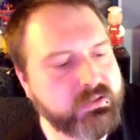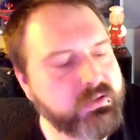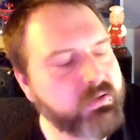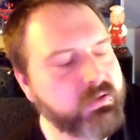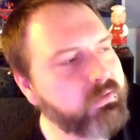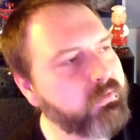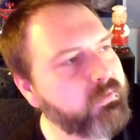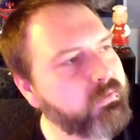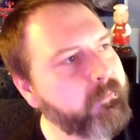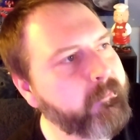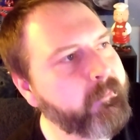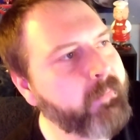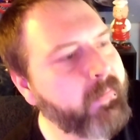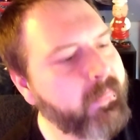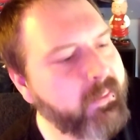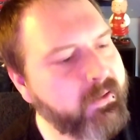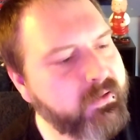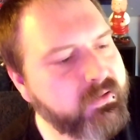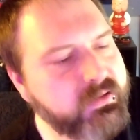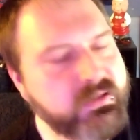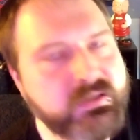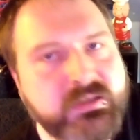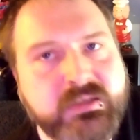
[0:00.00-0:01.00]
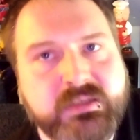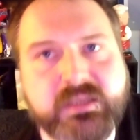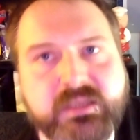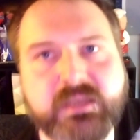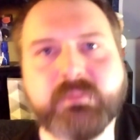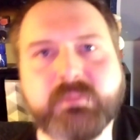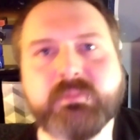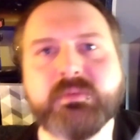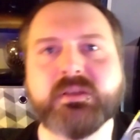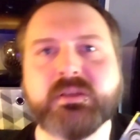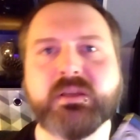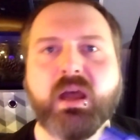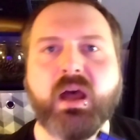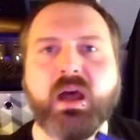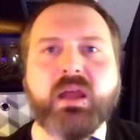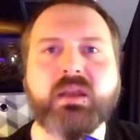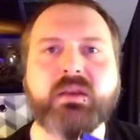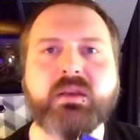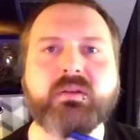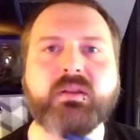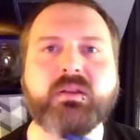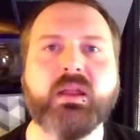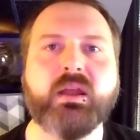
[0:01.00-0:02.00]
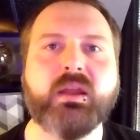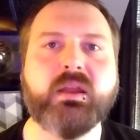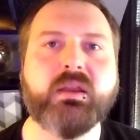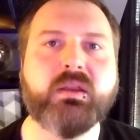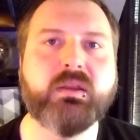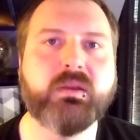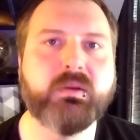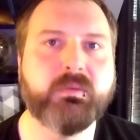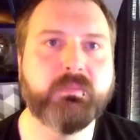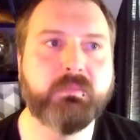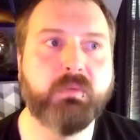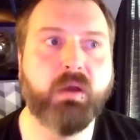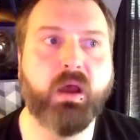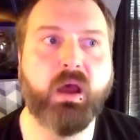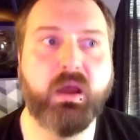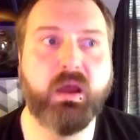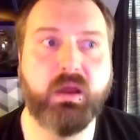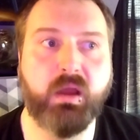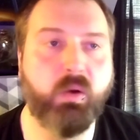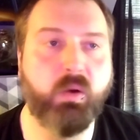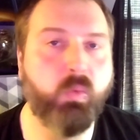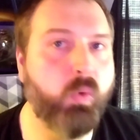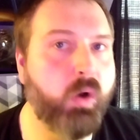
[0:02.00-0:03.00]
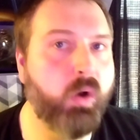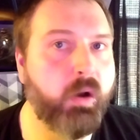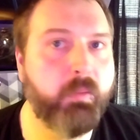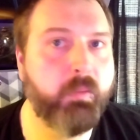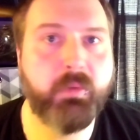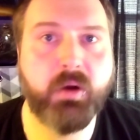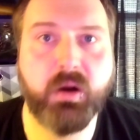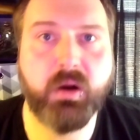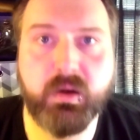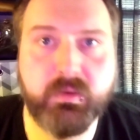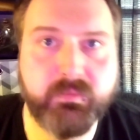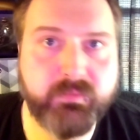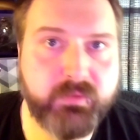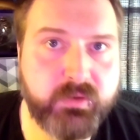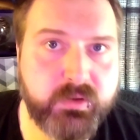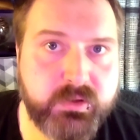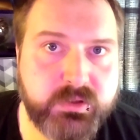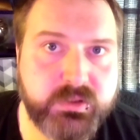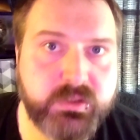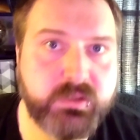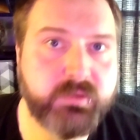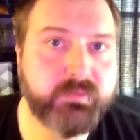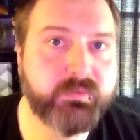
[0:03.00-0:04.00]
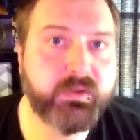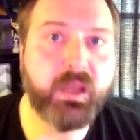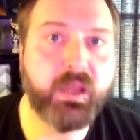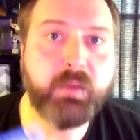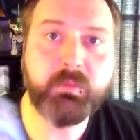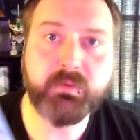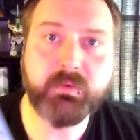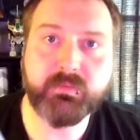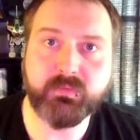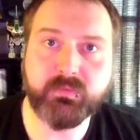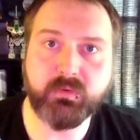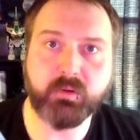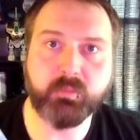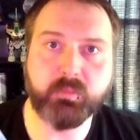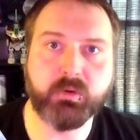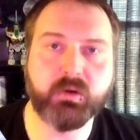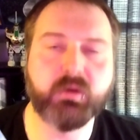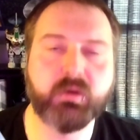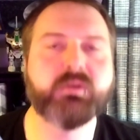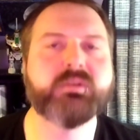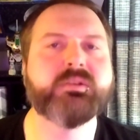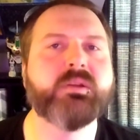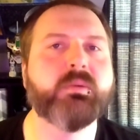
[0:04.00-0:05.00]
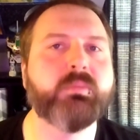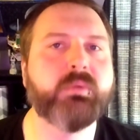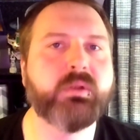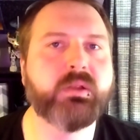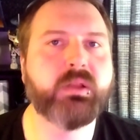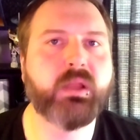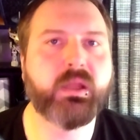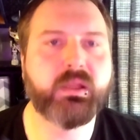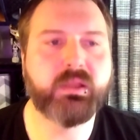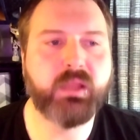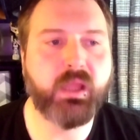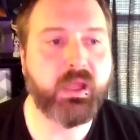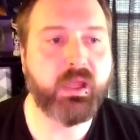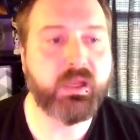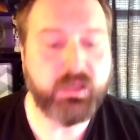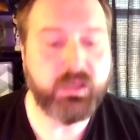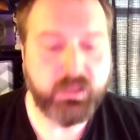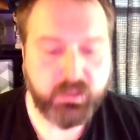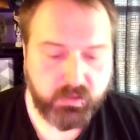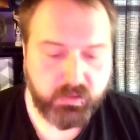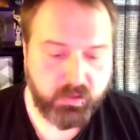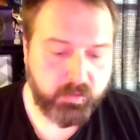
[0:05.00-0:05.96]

So this seems kind of like a Walmart version of Game Informer or something like that.